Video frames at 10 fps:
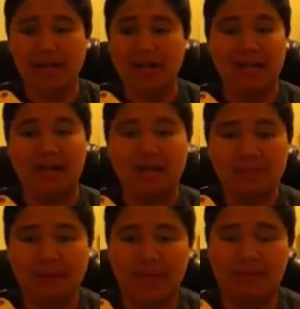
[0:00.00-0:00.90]
And I
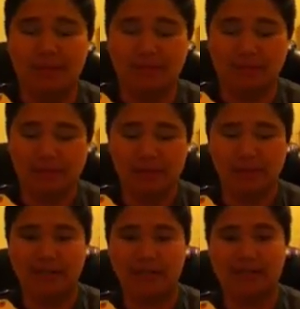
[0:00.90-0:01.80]
don't blame them,
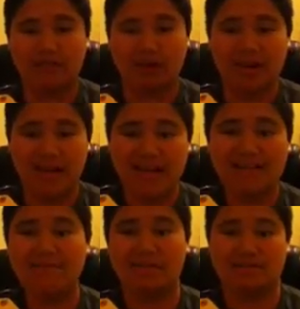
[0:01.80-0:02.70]
because Raw has
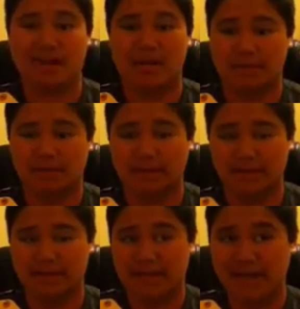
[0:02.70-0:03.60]
been crappy
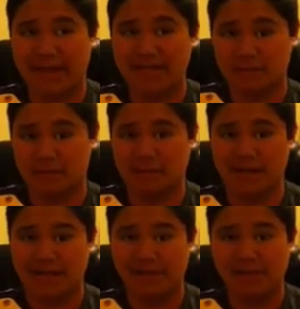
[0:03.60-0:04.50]
lately. It has been bad.